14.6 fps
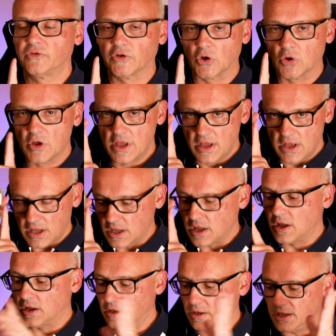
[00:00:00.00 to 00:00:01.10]
So
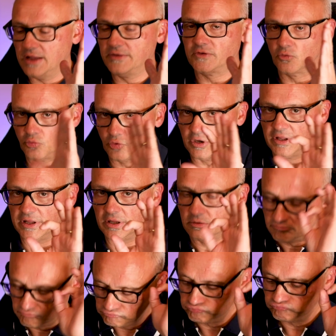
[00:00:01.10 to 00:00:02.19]
it's a really,
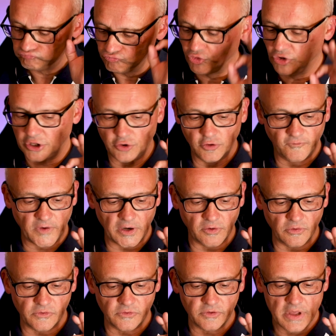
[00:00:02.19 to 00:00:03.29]
really good
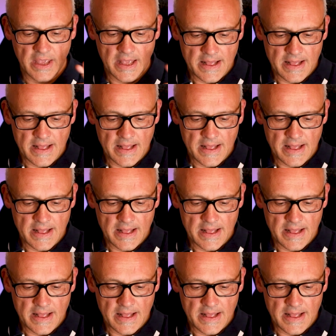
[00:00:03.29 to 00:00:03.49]
fragrance.